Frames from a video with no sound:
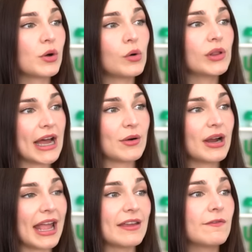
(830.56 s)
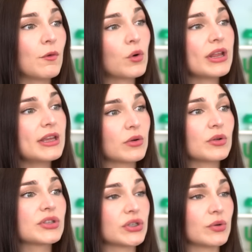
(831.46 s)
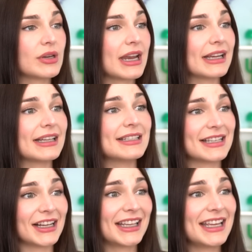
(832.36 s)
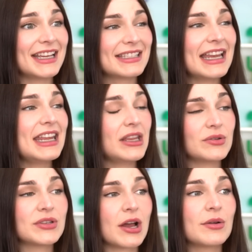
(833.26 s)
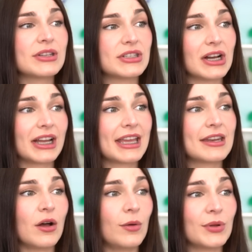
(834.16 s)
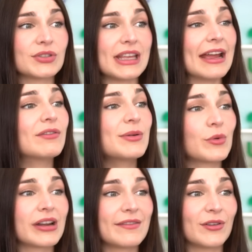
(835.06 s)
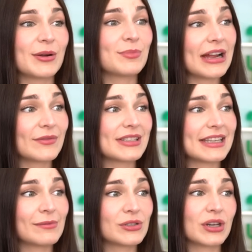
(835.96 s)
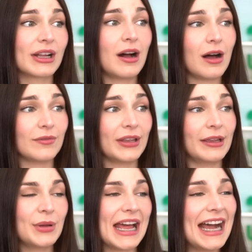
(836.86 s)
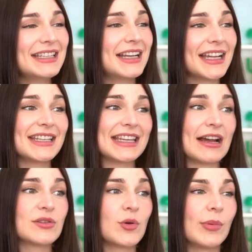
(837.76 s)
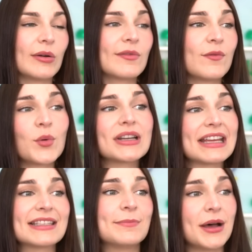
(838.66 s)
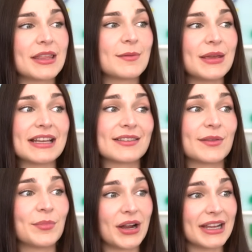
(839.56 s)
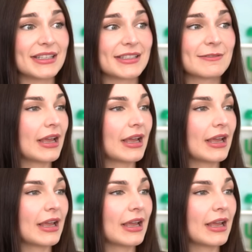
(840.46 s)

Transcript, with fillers: Kohlauer, a 40-year-old student in Kentucky, said he used to go to Dunkin' almost every morning for a breakfast sandwich and coffee, but had to cut it down to about 4 days a month because of the price.